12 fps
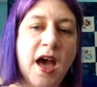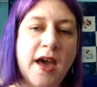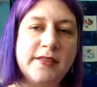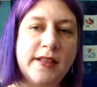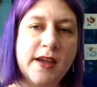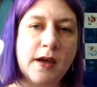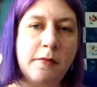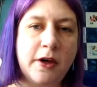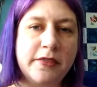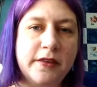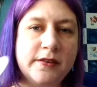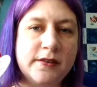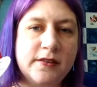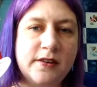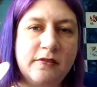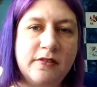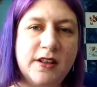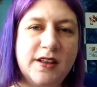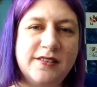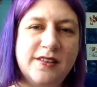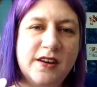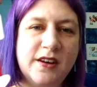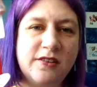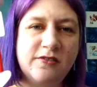I think I bought this because I realized I
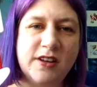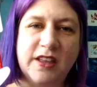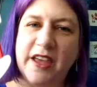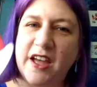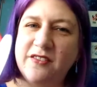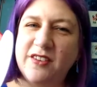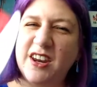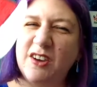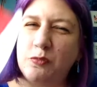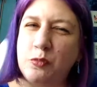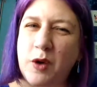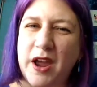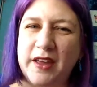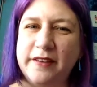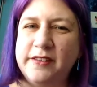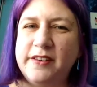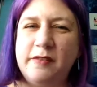didn't really have any reds.